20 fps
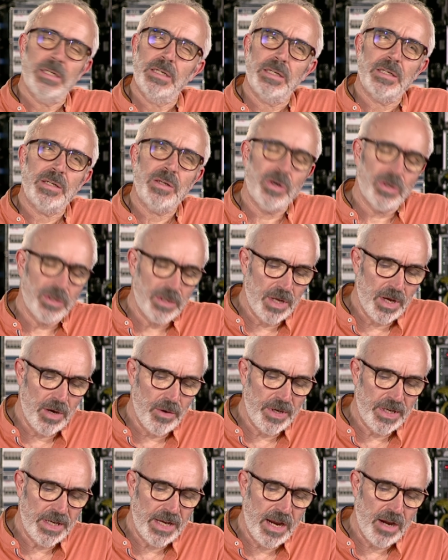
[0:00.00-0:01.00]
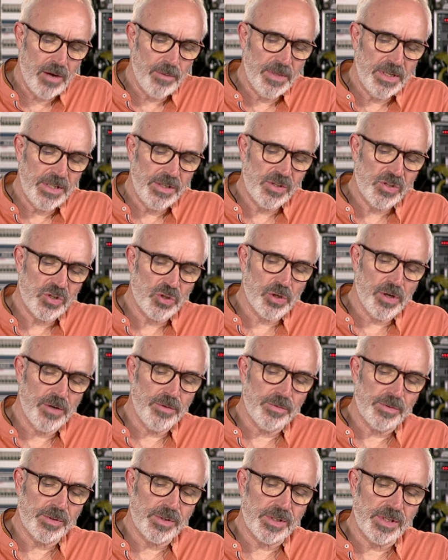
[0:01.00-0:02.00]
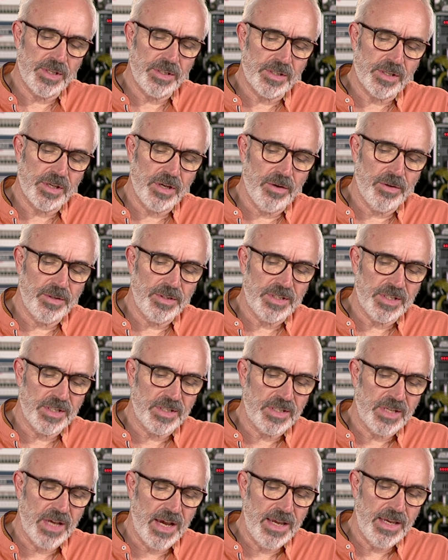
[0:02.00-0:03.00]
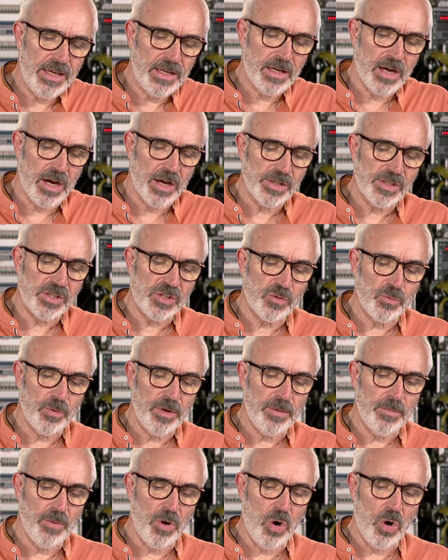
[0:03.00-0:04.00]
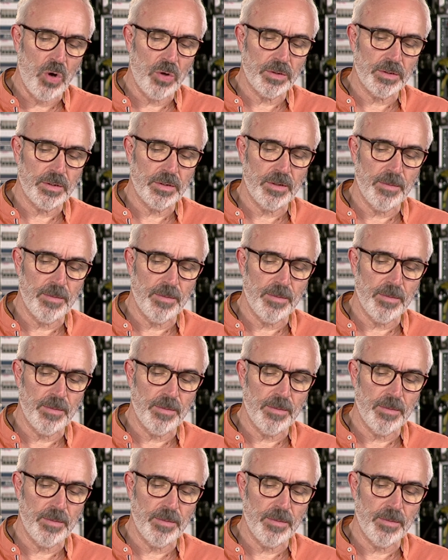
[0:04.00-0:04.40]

Not knowing how many strokes it's going to take, I swim on.